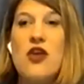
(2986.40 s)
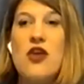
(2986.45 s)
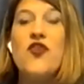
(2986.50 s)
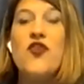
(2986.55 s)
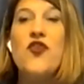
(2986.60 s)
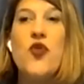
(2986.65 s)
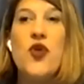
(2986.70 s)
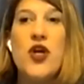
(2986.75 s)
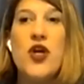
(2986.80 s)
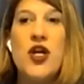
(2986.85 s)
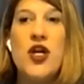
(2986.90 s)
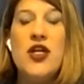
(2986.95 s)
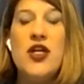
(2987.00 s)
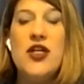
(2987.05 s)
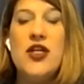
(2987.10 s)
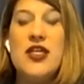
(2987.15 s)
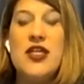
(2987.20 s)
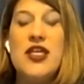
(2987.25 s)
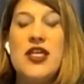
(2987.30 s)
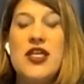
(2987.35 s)
Four,
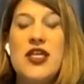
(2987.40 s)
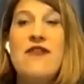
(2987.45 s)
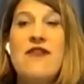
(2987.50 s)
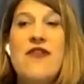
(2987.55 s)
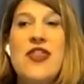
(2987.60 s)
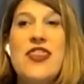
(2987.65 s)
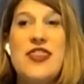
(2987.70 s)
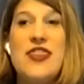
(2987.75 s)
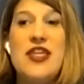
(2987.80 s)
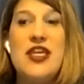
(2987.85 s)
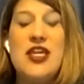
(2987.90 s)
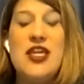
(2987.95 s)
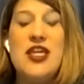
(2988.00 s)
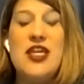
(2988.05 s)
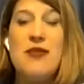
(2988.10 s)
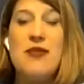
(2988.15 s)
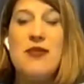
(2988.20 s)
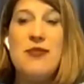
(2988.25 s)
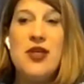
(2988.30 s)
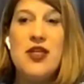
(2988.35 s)
give a
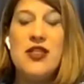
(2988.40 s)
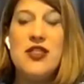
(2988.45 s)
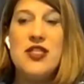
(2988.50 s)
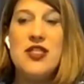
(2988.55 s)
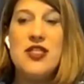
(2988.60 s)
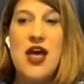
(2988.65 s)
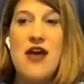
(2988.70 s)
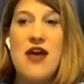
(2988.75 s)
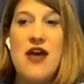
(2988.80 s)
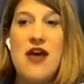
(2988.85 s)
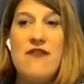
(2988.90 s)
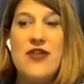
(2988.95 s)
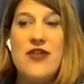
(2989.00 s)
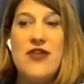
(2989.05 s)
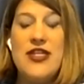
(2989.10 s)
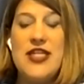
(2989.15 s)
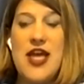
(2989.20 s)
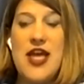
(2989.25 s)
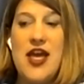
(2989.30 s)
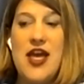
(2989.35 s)
theme to every
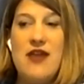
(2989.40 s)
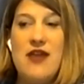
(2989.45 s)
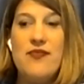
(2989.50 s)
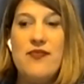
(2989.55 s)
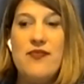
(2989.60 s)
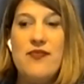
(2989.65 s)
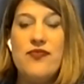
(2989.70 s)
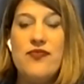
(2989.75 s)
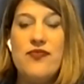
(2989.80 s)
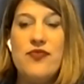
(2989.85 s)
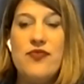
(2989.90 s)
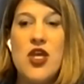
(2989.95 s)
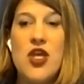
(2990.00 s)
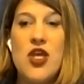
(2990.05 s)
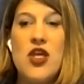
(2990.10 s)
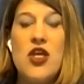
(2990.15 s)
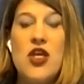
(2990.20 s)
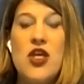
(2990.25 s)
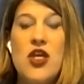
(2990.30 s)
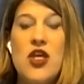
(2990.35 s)
day.
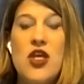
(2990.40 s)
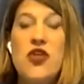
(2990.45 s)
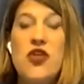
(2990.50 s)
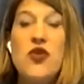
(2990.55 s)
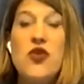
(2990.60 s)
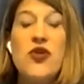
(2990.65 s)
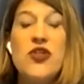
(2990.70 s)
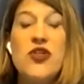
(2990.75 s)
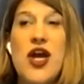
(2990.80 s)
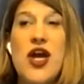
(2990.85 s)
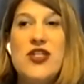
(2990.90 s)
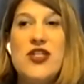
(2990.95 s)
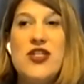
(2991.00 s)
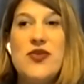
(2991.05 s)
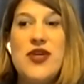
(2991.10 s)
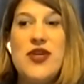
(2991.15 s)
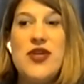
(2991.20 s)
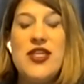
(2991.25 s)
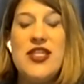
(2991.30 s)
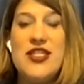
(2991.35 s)
You could try doing
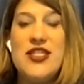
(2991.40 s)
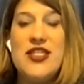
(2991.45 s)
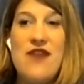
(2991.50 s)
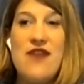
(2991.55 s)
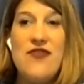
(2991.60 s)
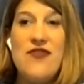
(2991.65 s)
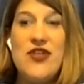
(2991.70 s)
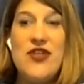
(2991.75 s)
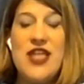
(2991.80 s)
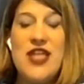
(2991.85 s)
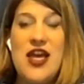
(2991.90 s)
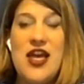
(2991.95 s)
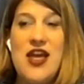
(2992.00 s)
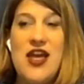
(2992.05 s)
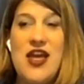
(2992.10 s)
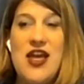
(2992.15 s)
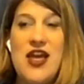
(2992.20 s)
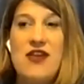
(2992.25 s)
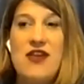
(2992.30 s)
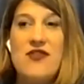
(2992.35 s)
this every
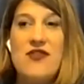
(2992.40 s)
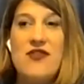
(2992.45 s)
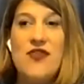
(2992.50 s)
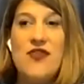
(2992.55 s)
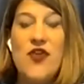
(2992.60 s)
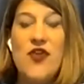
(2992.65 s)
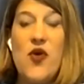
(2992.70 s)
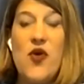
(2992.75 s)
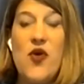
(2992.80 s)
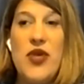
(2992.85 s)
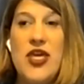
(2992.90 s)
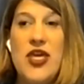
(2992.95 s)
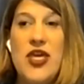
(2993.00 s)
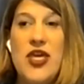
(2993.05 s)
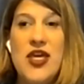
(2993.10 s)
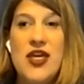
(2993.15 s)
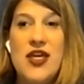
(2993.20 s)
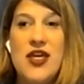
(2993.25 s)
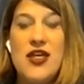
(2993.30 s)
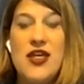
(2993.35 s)
day for a week
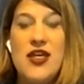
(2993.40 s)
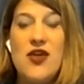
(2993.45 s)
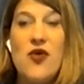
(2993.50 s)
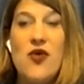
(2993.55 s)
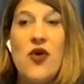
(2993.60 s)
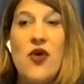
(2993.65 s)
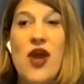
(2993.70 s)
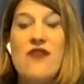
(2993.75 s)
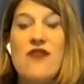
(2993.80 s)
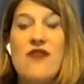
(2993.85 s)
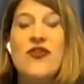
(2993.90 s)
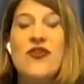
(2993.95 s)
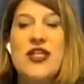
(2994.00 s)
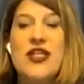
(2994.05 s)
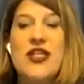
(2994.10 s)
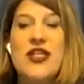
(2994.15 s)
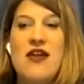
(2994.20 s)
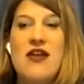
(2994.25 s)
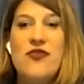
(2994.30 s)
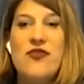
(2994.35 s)
or every
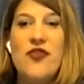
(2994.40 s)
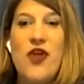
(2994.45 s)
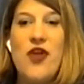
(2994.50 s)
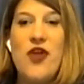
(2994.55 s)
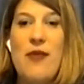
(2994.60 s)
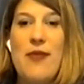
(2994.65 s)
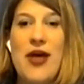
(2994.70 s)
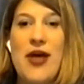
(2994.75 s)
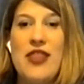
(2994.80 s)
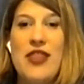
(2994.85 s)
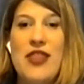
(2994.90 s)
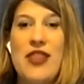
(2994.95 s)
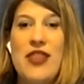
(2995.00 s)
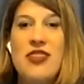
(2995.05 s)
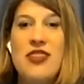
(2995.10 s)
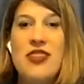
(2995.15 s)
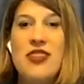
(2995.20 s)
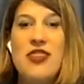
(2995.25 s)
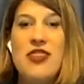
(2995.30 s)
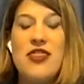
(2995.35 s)
day for a month.
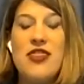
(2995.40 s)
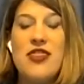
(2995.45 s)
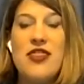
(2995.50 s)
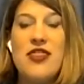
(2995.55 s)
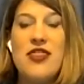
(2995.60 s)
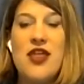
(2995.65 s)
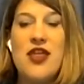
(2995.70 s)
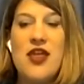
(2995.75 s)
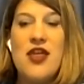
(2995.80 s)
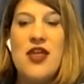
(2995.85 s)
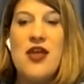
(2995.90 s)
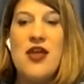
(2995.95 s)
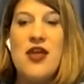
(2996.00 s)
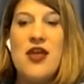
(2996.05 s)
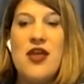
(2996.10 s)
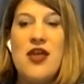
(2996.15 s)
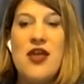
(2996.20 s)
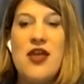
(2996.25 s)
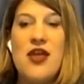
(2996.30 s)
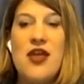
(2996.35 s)

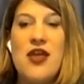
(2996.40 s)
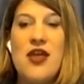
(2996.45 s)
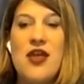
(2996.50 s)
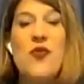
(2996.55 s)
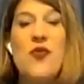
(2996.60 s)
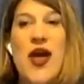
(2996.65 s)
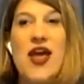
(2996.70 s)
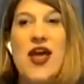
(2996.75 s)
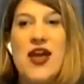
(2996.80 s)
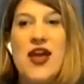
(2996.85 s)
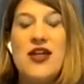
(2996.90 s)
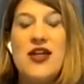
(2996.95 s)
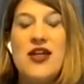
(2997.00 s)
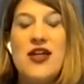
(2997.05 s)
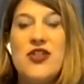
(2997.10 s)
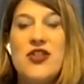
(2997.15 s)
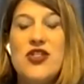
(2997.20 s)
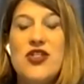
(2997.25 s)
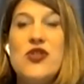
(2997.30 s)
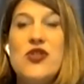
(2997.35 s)
But either way,
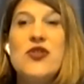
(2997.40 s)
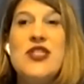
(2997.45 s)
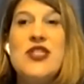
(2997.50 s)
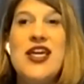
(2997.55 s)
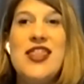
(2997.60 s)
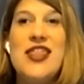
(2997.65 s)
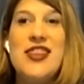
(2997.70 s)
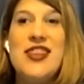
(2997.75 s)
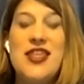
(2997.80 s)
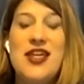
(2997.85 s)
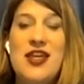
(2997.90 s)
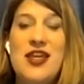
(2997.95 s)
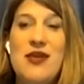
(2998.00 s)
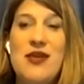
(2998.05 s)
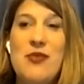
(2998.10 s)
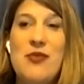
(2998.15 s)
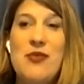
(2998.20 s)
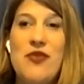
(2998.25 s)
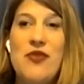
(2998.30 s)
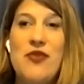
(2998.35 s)
choosing a
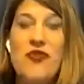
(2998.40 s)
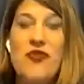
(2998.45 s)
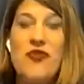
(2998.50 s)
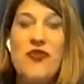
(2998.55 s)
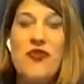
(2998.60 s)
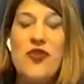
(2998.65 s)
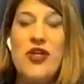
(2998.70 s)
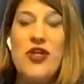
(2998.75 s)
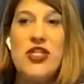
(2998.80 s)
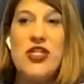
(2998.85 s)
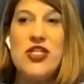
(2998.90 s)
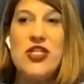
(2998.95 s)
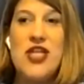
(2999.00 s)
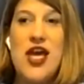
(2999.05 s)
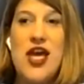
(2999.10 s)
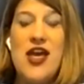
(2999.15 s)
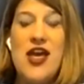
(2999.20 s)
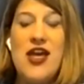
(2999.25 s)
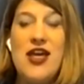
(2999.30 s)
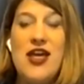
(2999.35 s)
theme for each
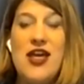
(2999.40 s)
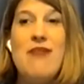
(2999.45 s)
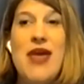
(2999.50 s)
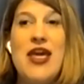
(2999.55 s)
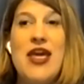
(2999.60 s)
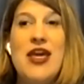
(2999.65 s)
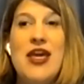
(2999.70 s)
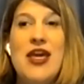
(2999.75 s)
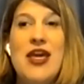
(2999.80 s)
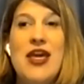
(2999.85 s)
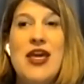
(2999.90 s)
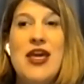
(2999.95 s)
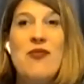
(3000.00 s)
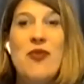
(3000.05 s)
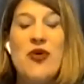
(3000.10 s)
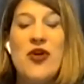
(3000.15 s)
day can make it more